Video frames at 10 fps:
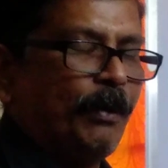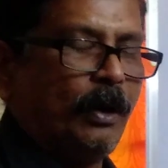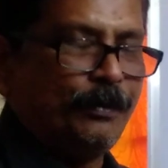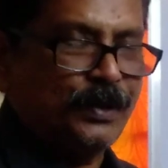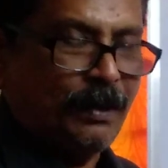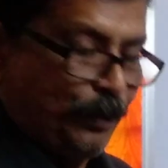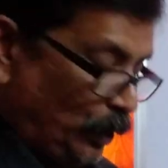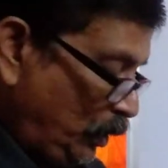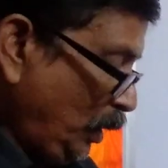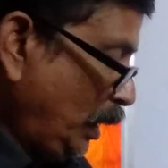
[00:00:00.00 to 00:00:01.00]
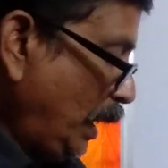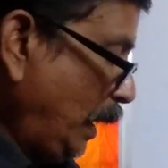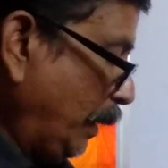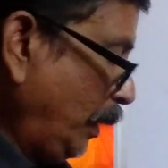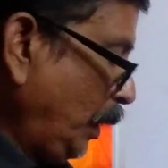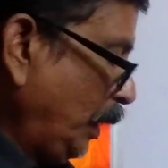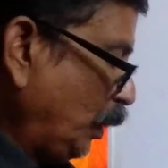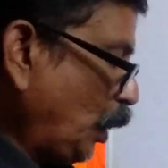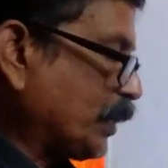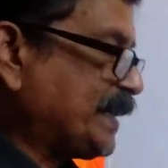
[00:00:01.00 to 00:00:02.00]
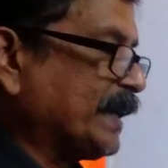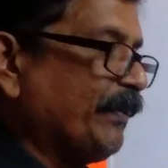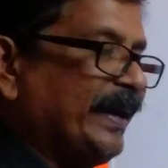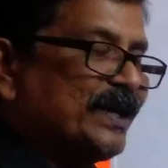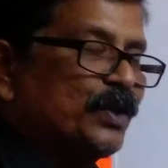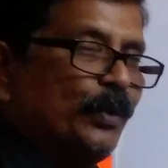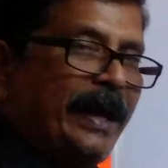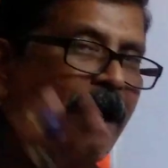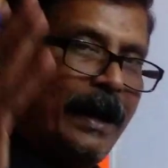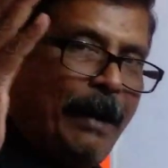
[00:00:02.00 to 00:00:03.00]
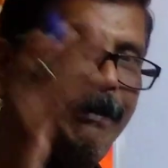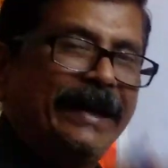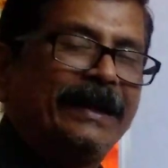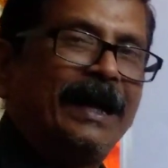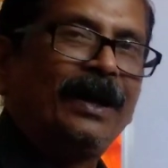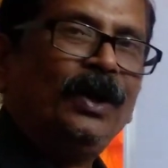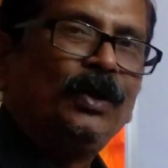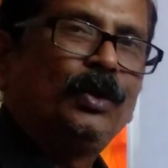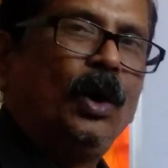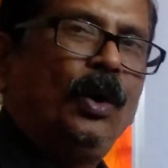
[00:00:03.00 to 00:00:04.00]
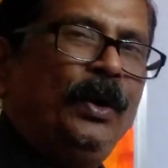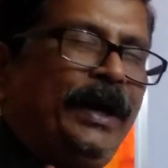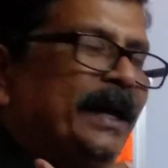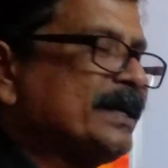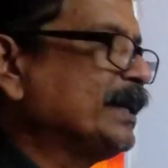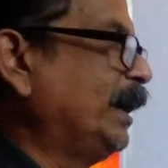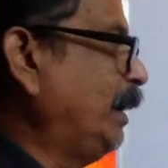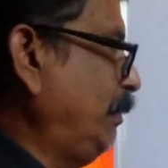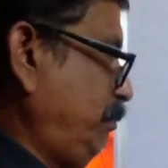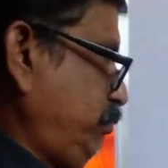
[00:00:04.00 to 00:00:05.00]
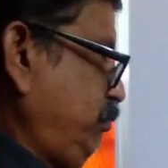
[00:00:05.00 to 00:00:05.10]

forms of toxic waste we are dumping there. So it is the